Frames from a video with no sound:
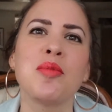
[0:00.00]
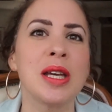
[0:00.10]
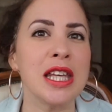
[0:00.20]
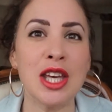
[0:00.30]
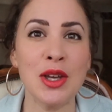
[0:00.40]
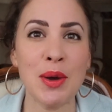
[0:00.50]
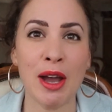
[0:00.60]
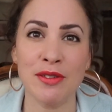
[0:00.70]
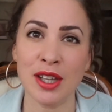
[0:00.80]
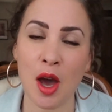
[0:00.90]
bring you
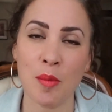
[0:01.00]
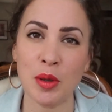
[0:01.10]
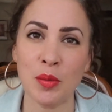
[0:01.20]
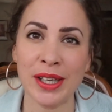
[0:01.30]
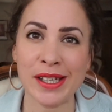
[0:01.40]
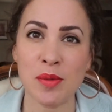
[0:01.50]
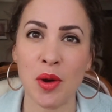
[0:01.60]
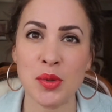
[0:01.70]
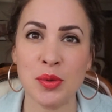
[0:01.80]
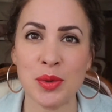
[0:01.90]
over the coming weeks
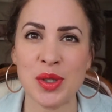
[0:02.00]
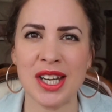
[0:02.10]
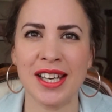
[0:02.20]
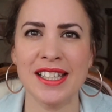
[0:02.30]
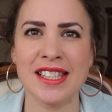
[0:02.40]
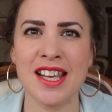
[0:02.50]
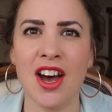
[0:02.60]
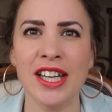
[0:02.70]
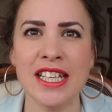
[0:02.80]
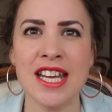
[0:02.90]
whilst we're all stuck
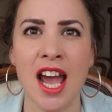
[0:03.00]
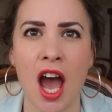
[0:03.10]
inside.